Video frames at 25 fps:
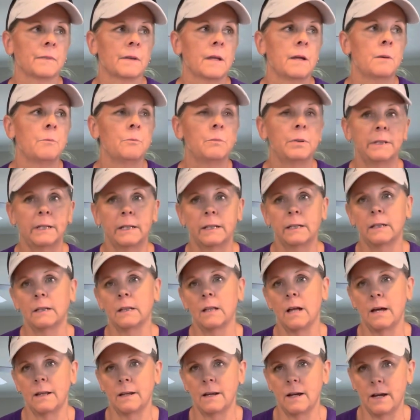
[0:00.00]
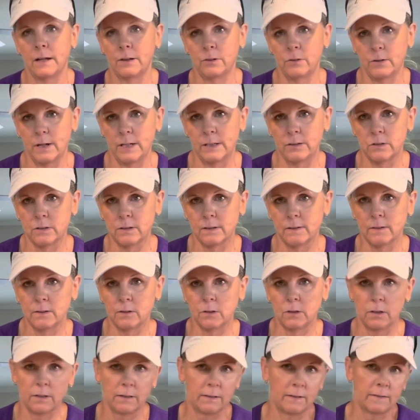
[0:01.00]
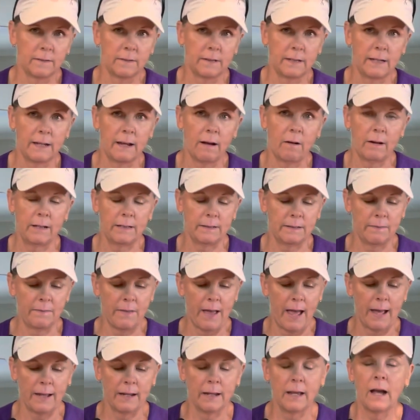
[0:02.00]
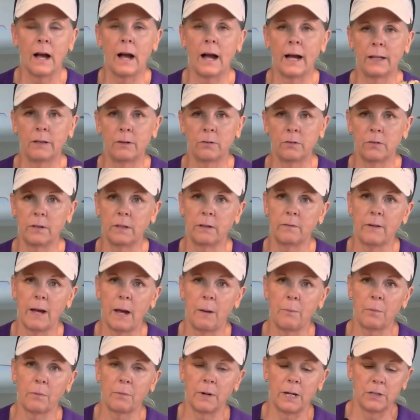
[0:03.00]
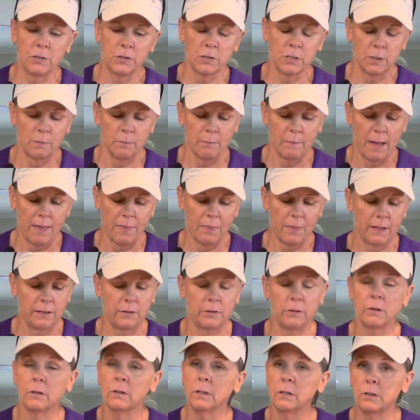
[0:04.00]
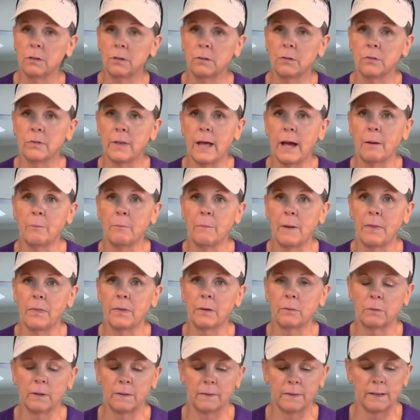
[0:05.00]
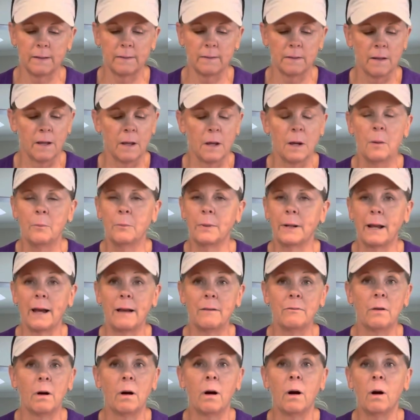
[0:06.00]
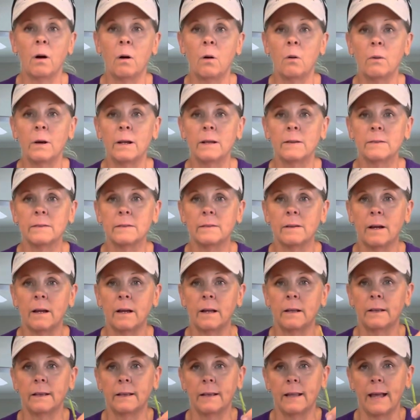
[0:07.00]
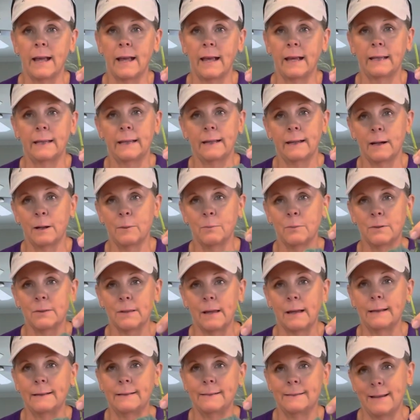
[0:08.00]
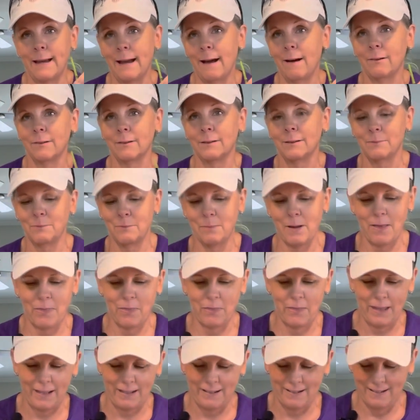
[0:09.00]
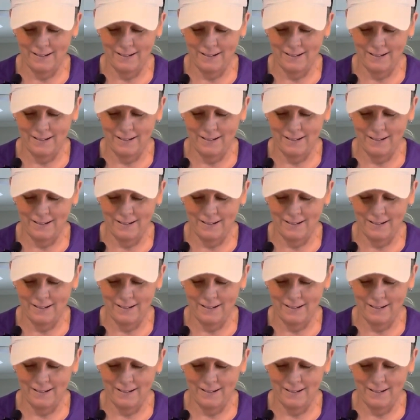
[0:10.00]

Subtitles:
paniculata hydrangeas so you can see how I did that. I used the evaporation method. You could use that method with this, but I've always done the hanging upside down method,